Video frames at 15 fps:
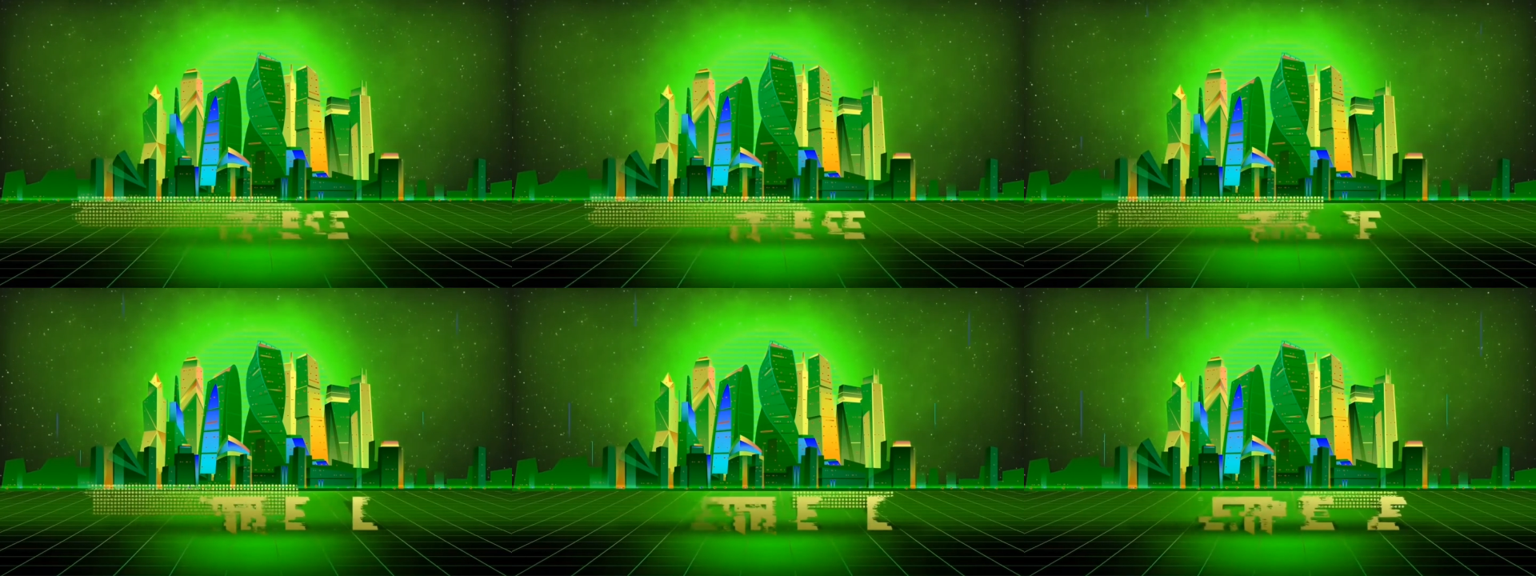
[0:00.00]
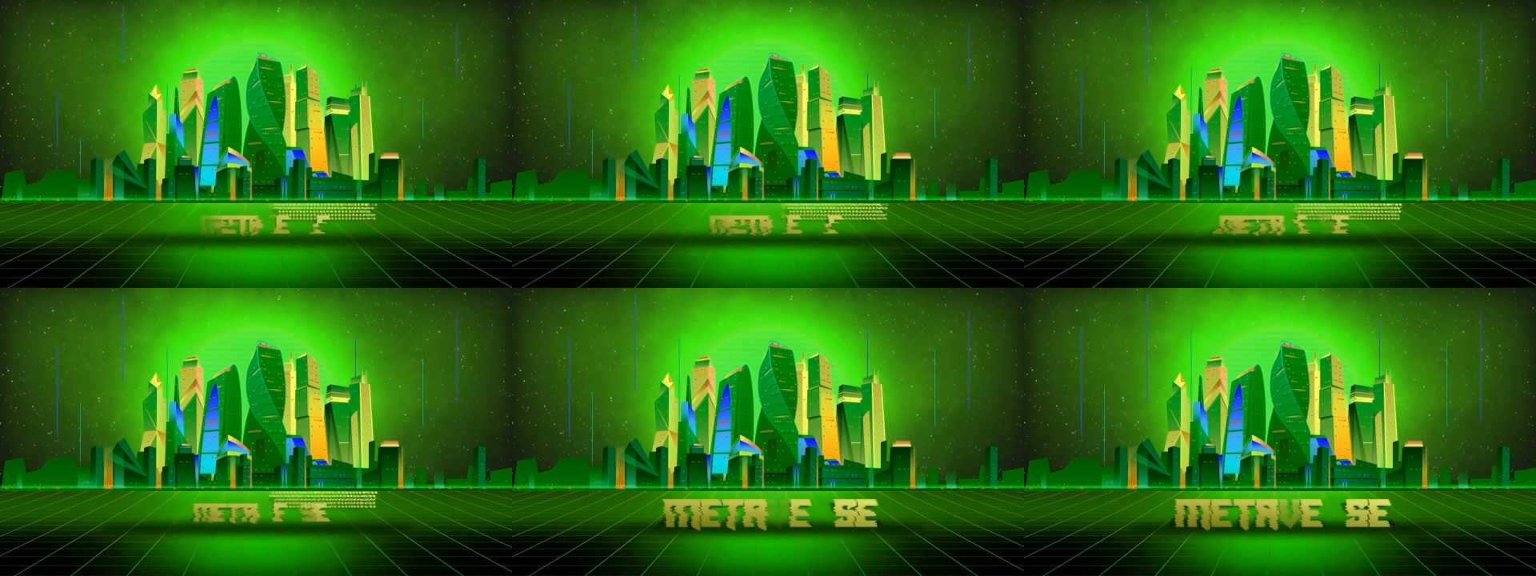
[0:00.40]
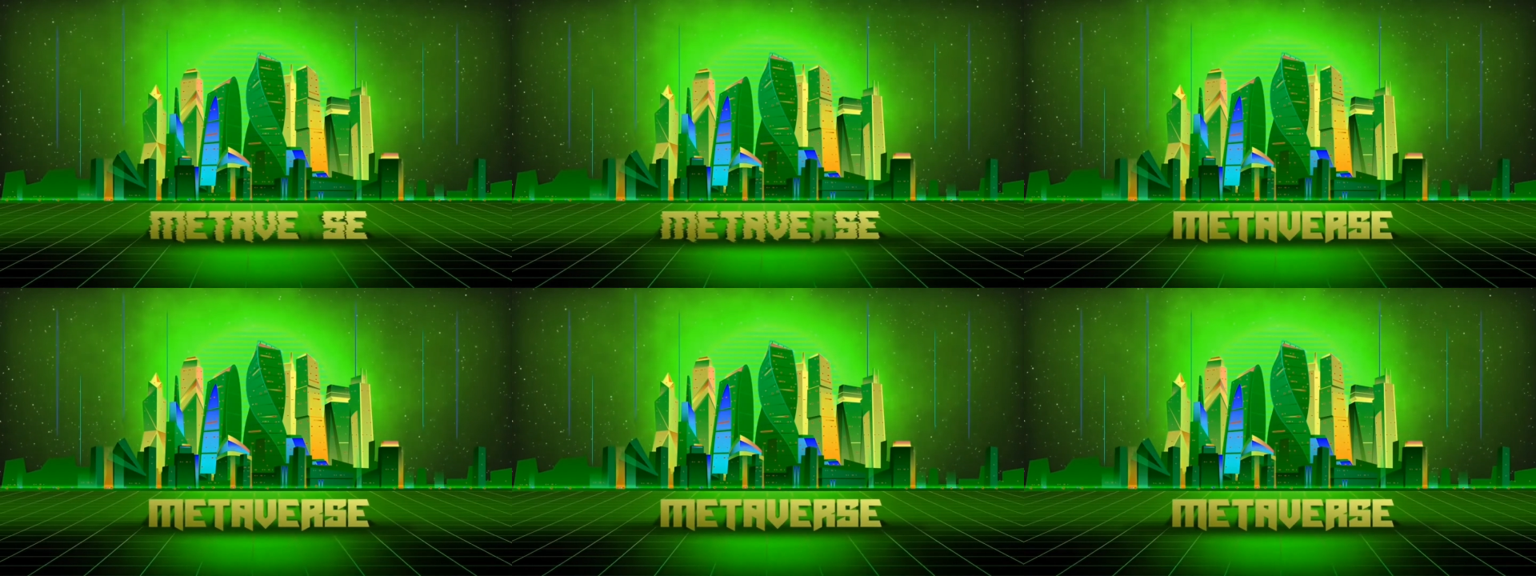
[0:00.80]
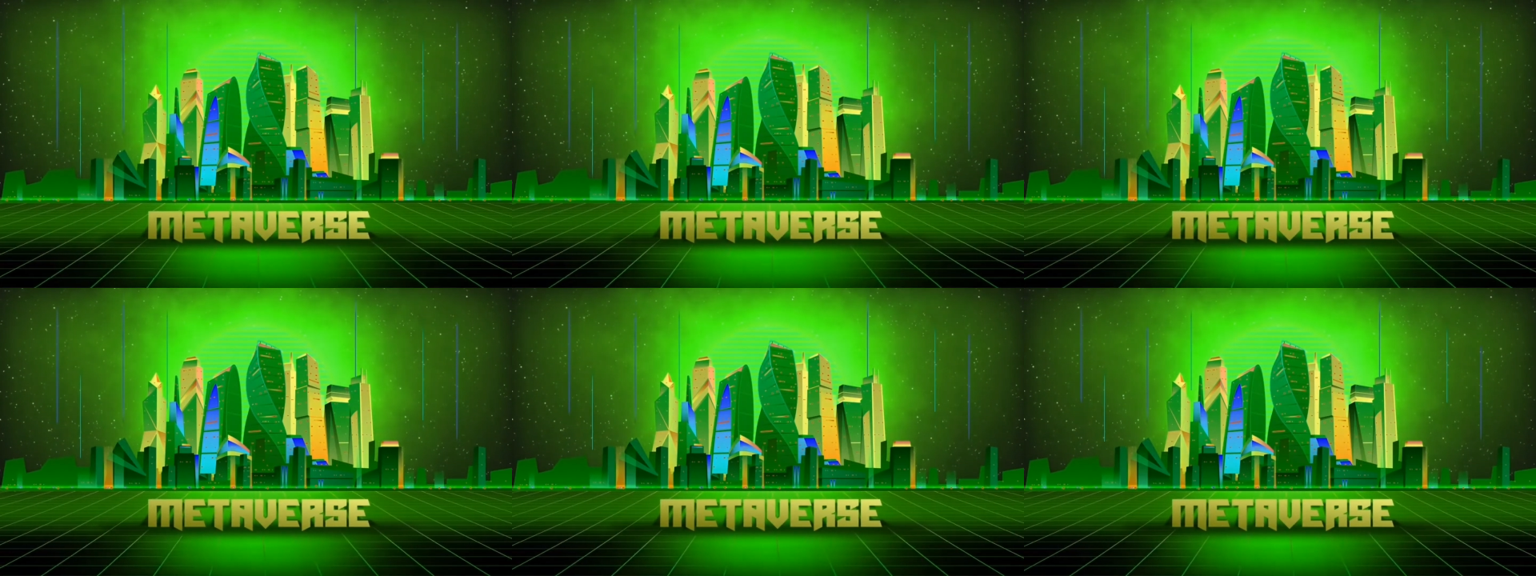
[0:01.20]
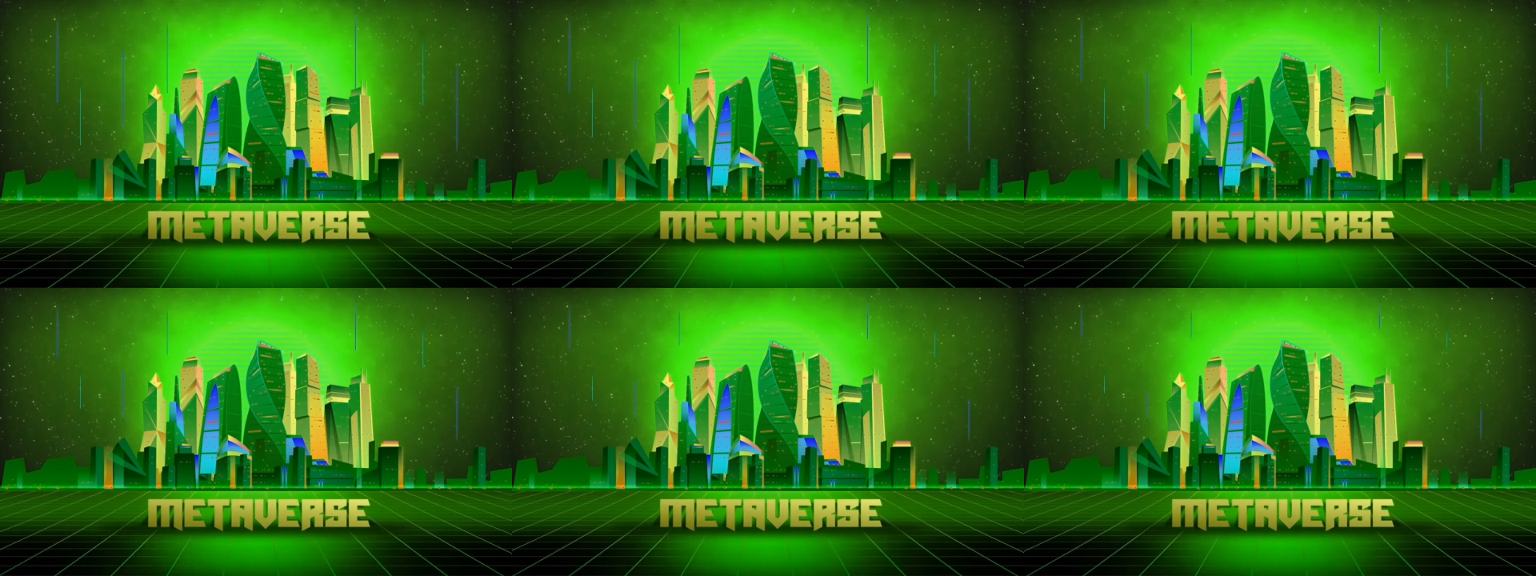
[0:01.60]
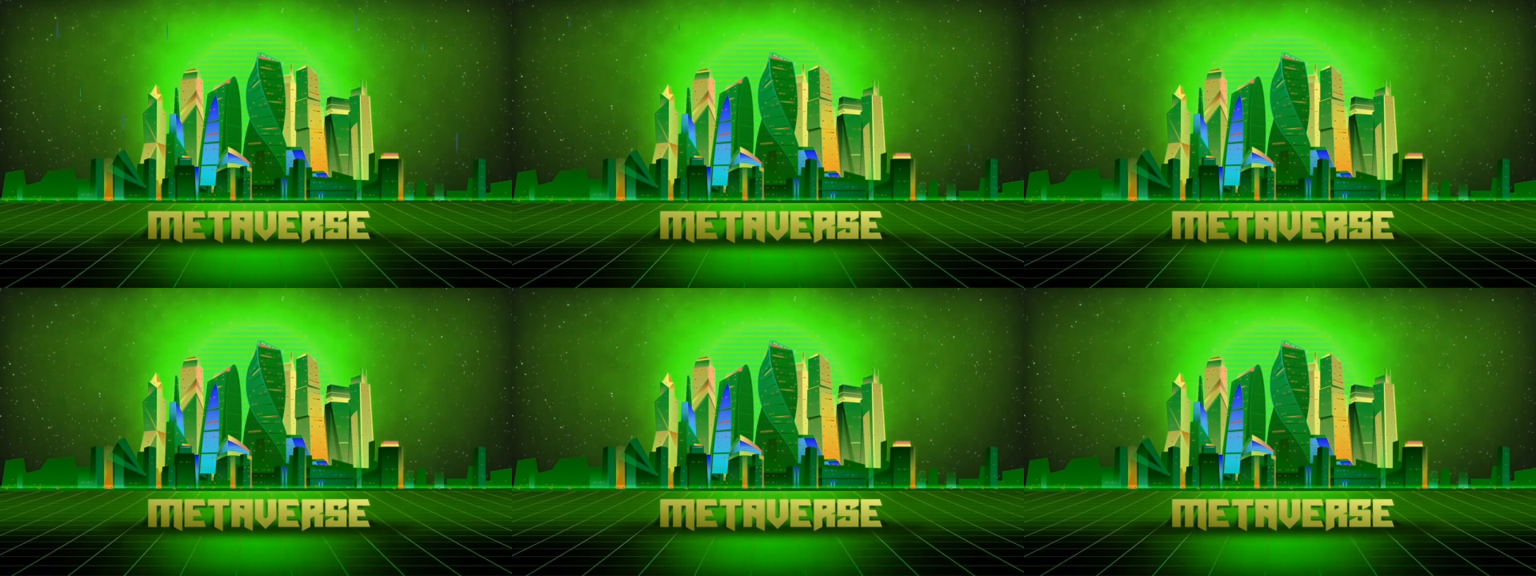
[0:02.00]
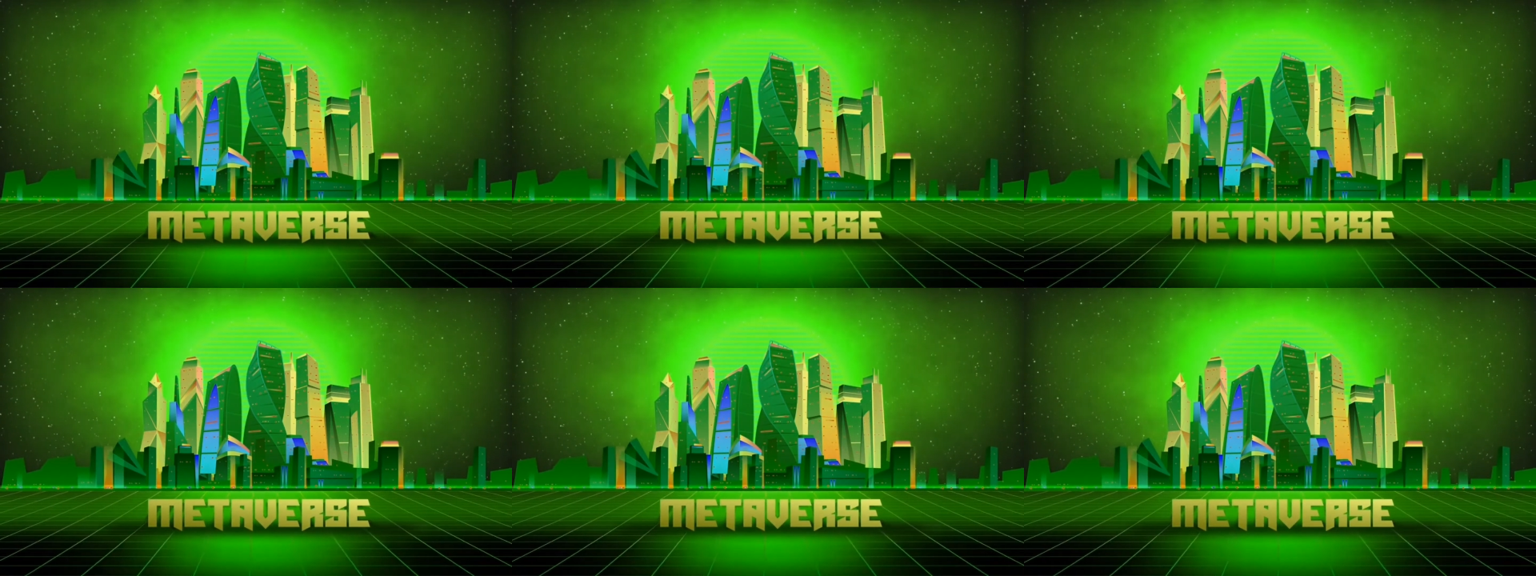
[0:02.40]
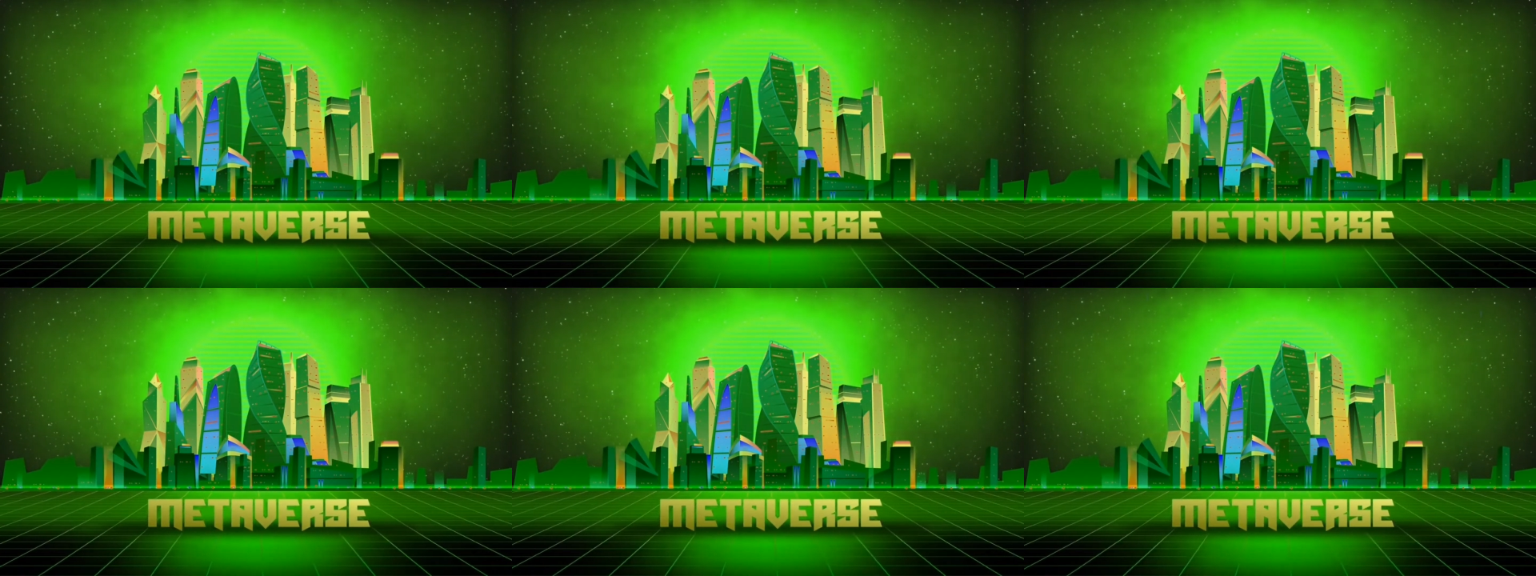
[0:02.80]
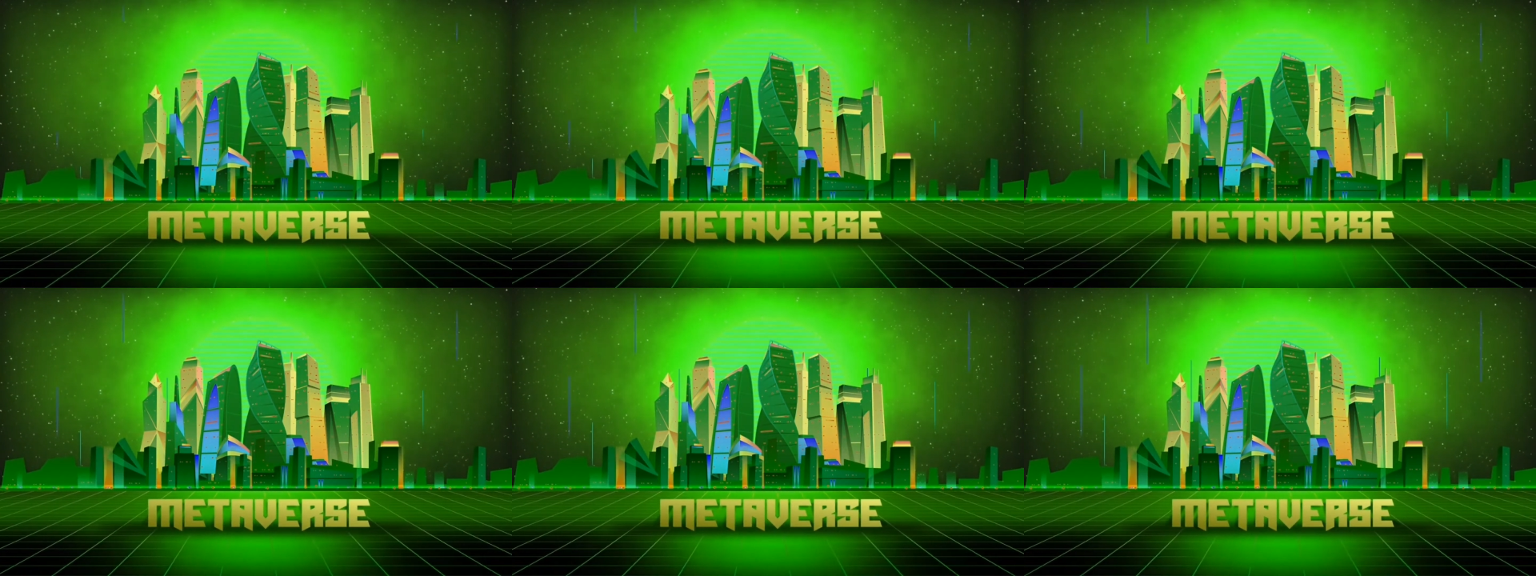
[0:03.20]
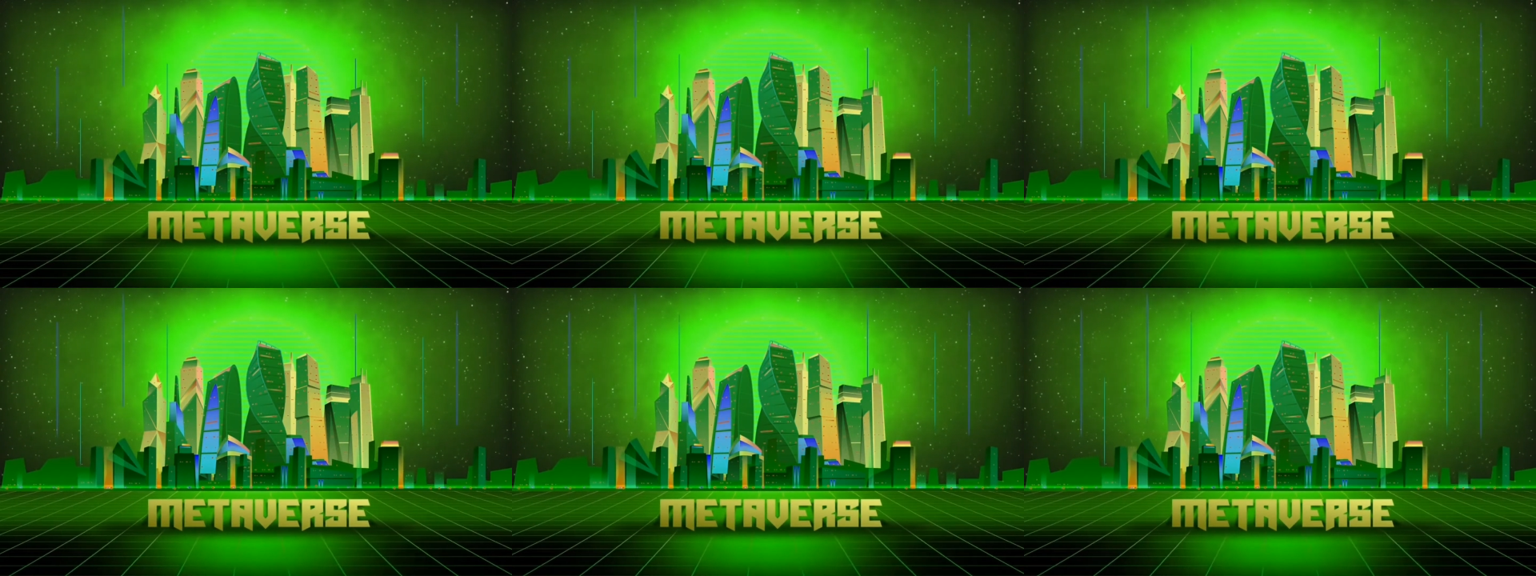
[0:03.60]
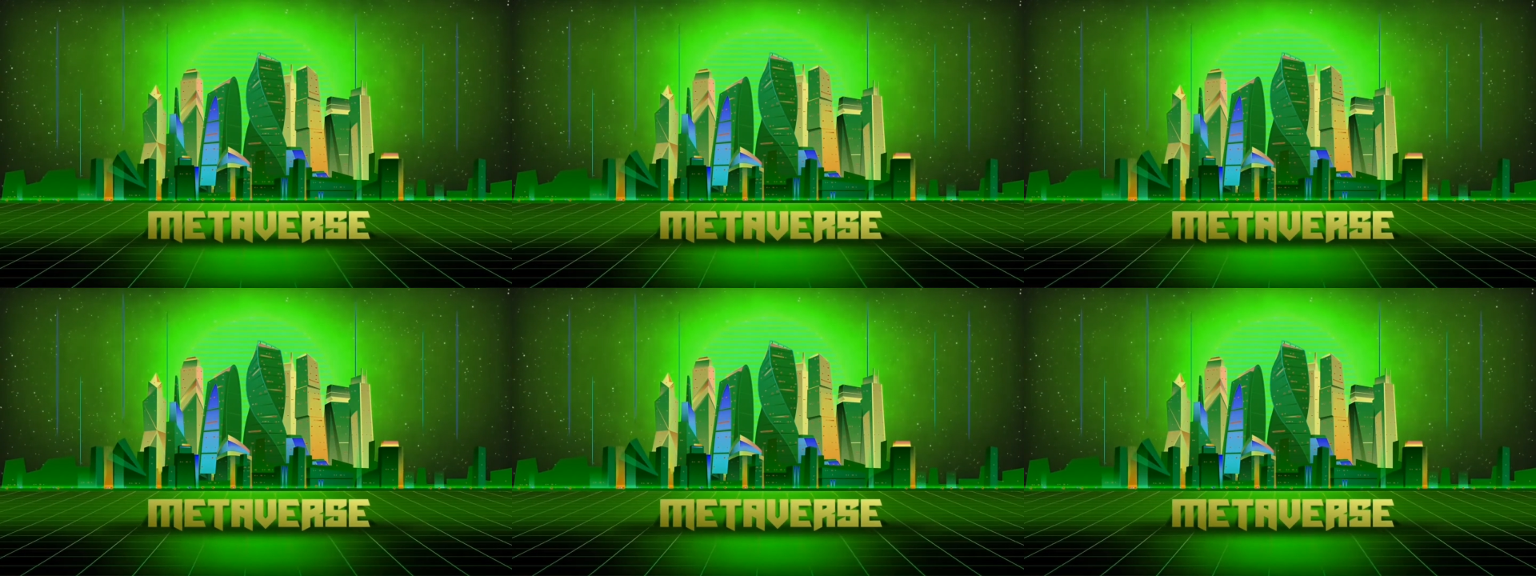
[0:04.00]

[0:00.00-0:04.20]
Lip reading: Nobody's mouth can be seen.